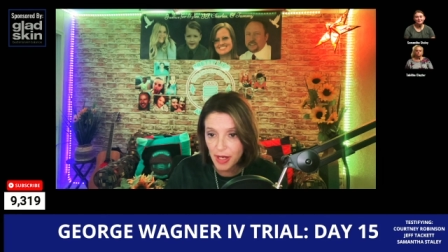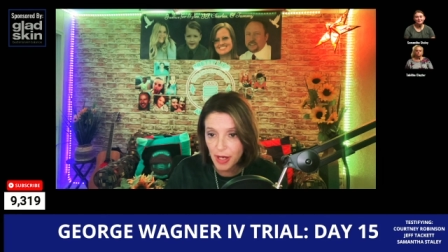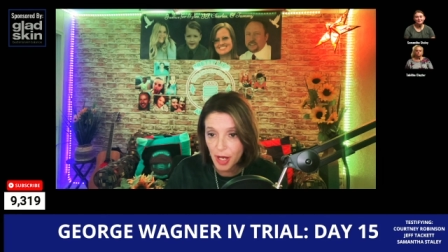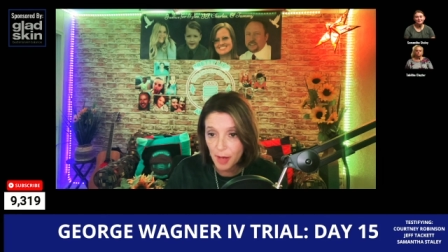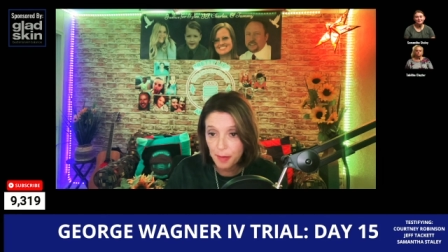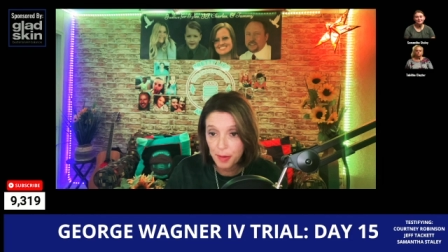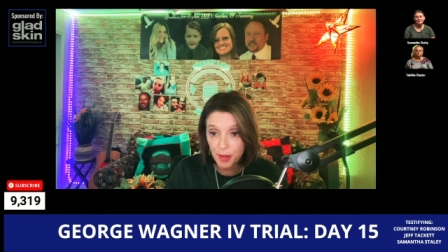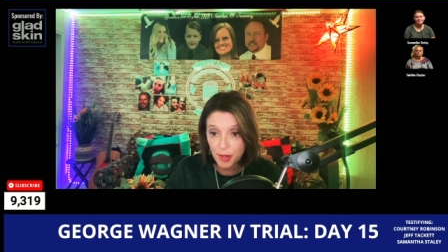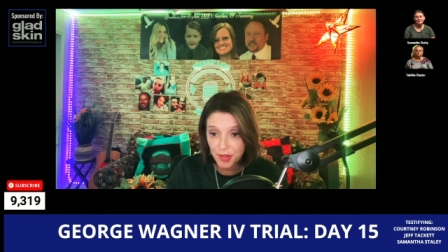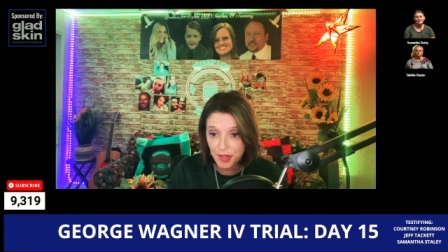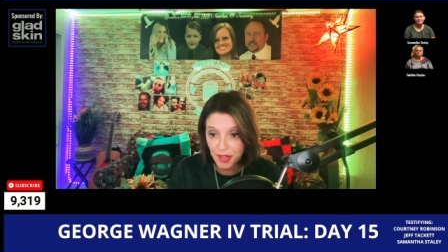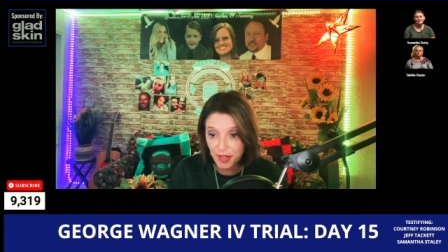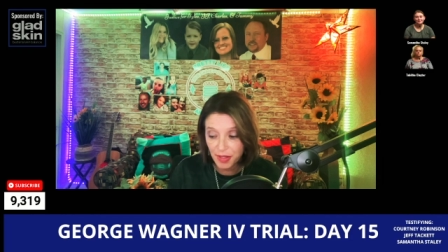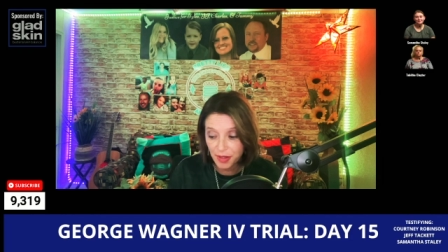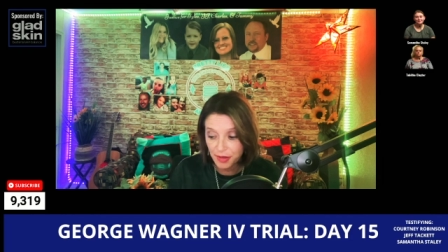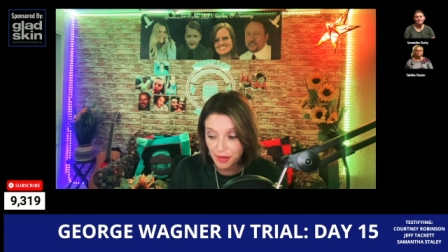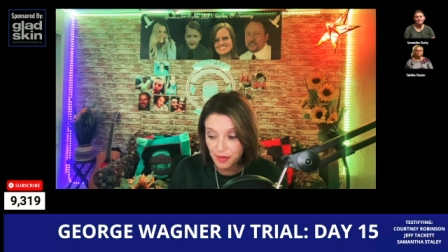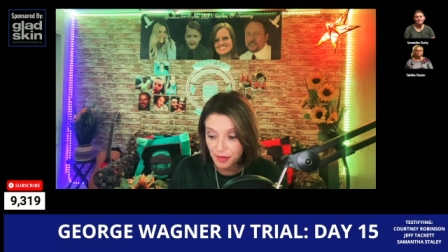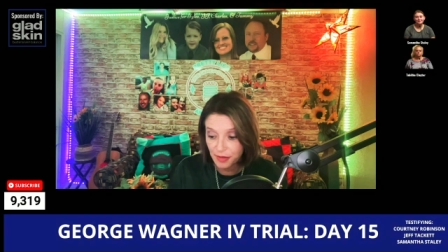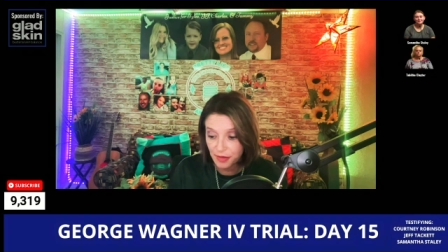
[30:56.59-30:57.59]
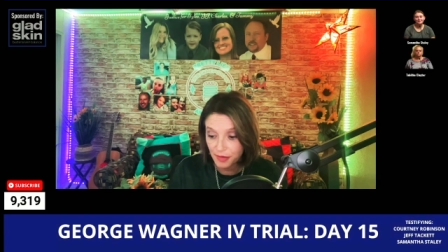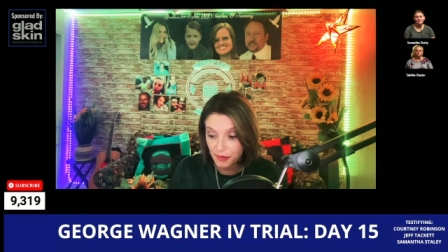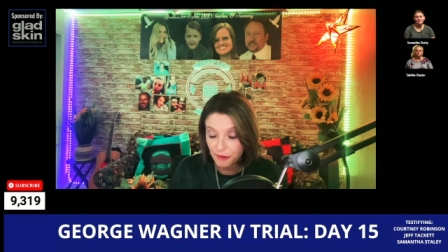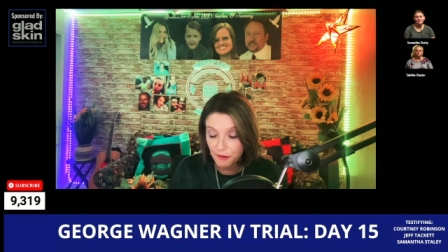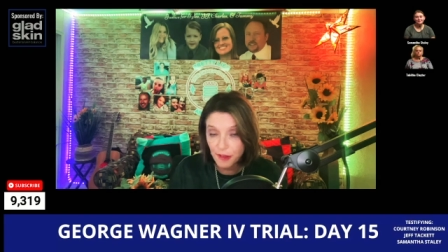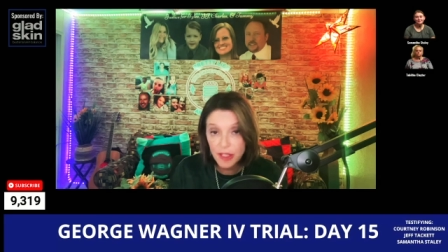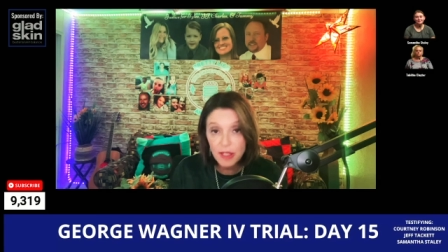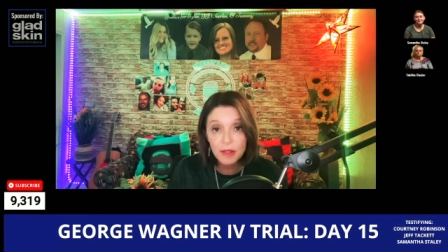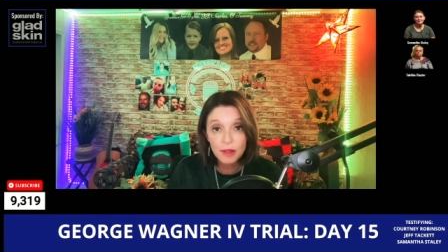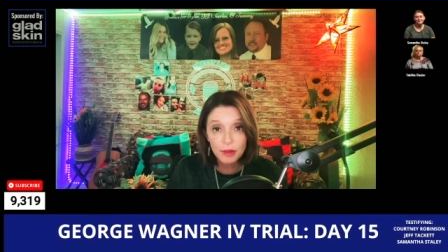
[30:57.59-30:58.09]
a person
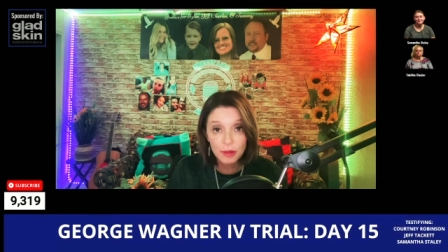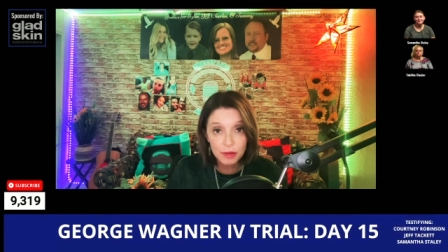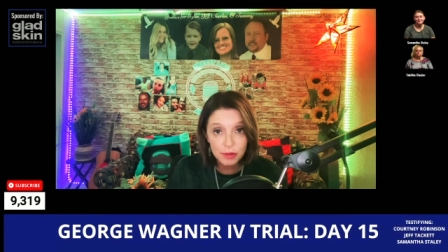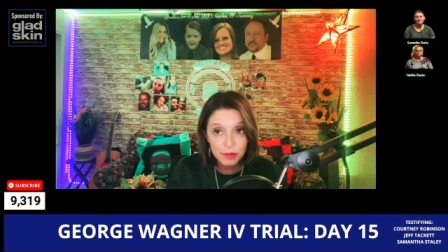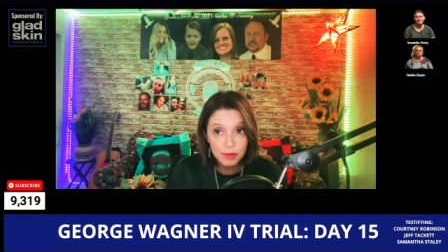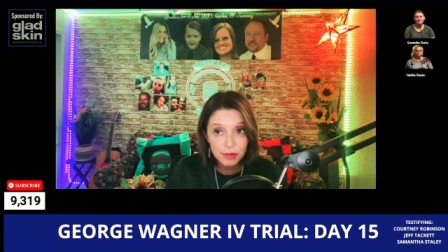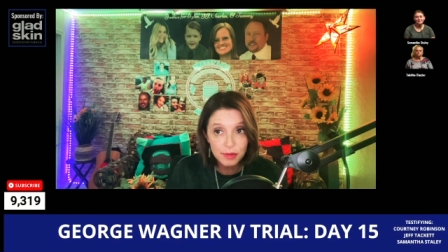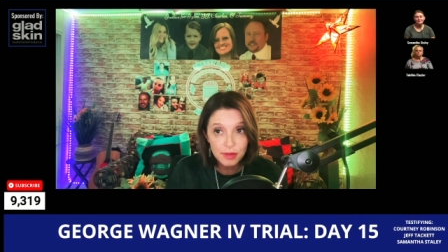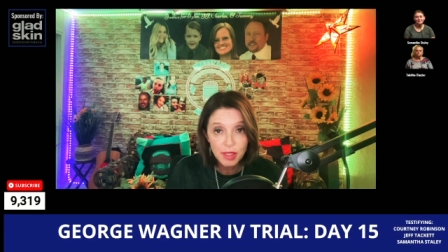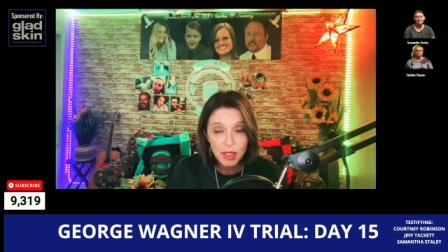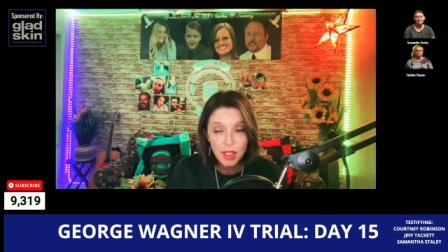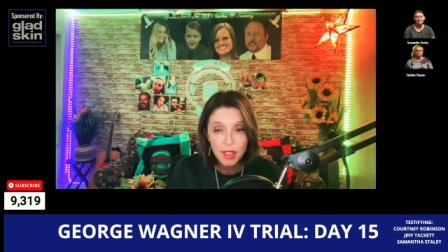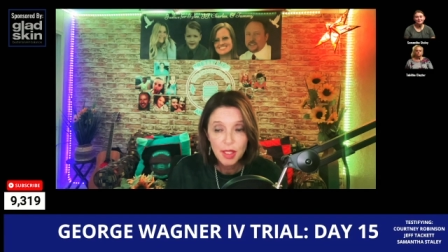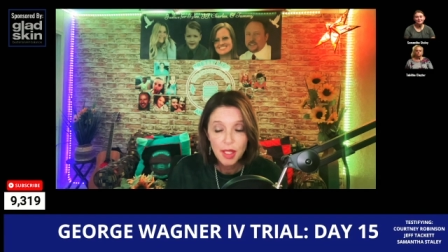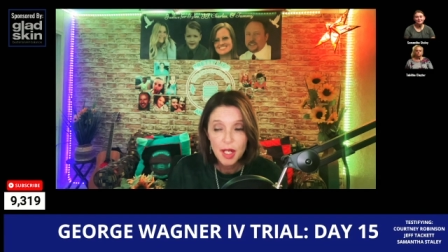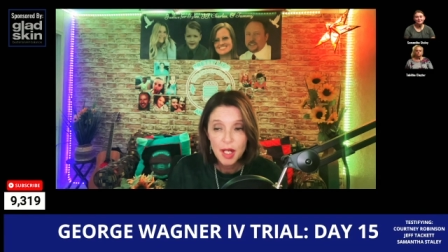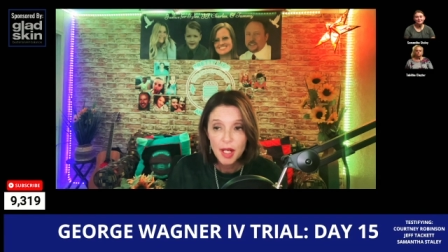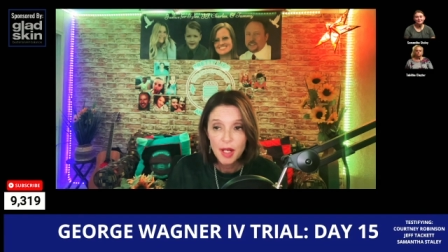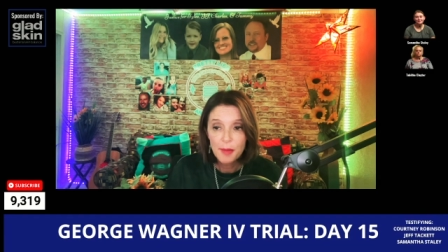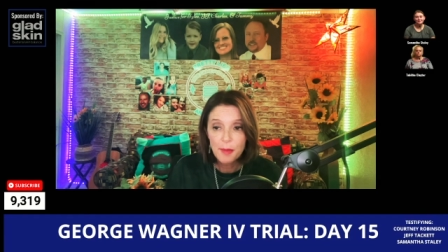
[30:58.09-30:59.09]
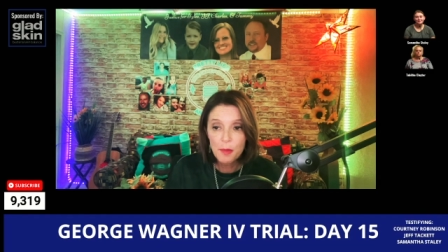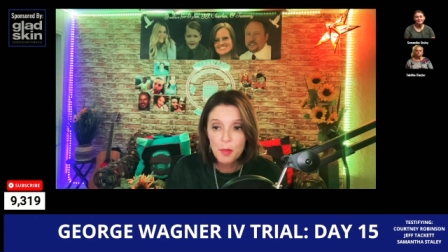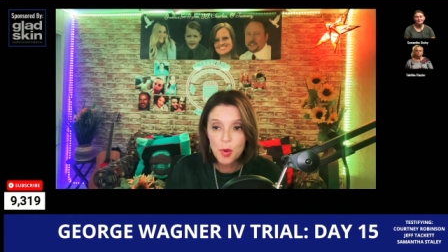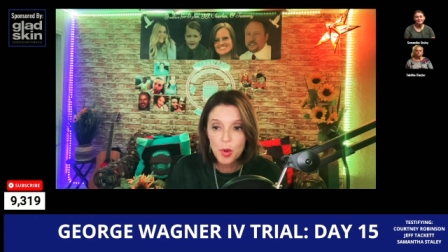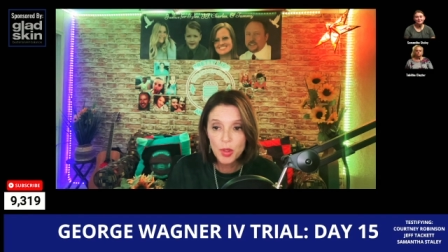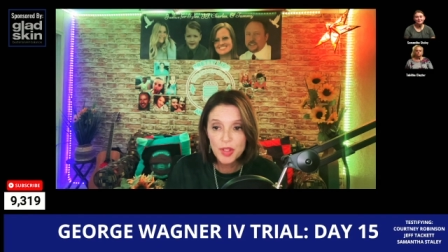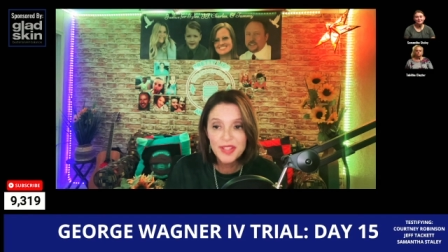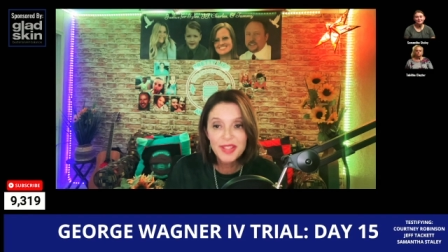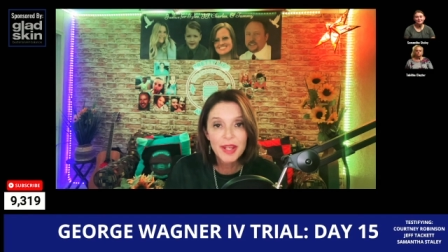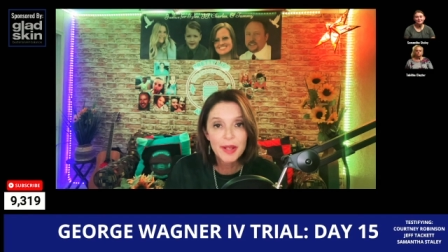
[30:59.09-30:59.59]
feel
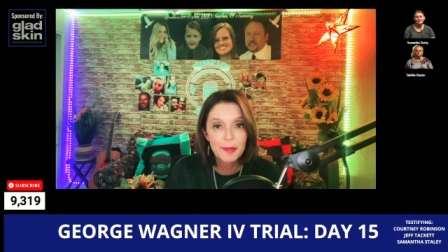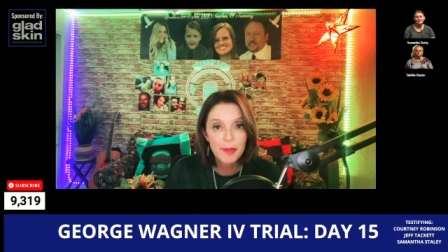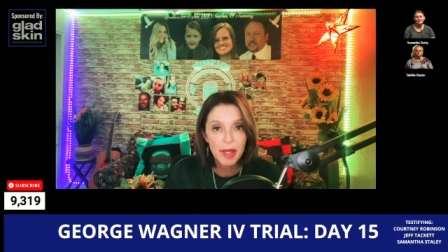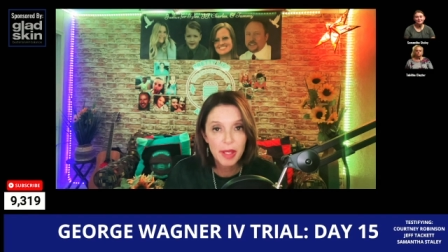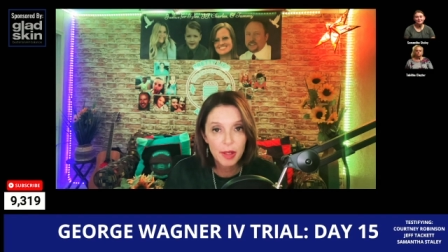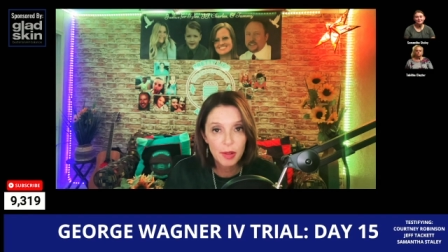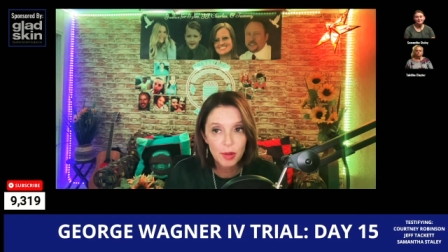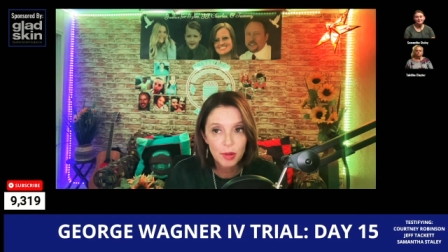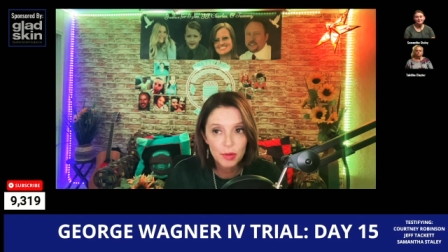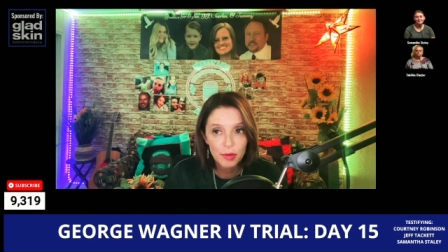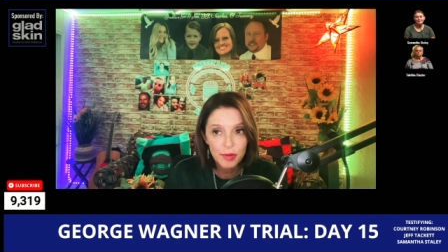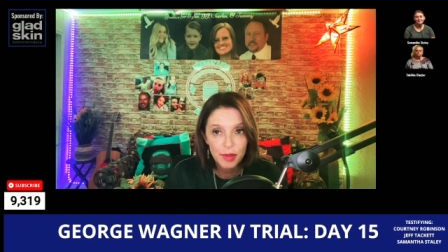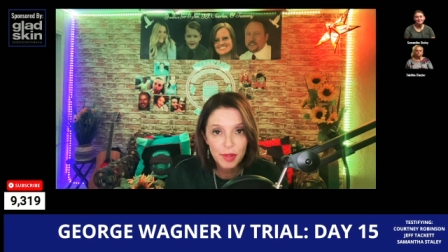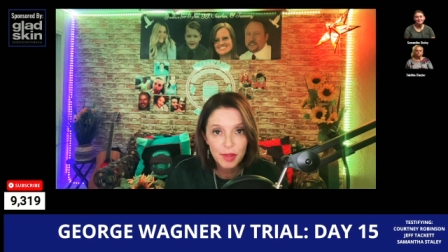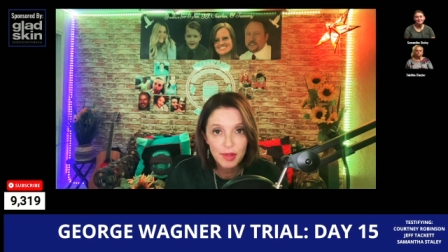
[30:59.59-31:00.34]
more sentimental